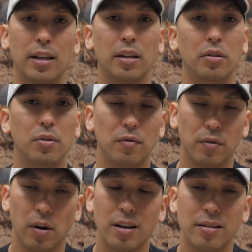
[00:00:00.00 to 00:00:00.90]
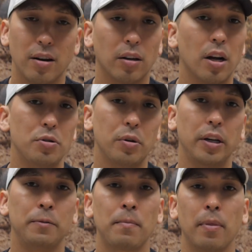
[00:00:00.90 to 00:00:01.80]
that you do for us and our
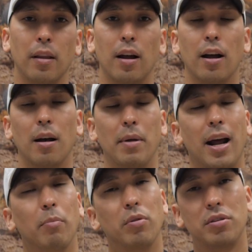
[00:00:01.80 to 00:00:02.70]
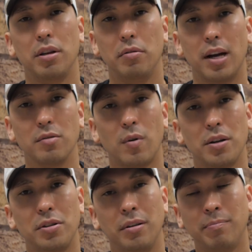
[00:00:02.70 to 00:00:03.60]
country. Um, and I appreciate you guys
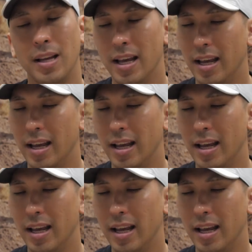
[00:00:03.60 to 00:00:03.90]
watching.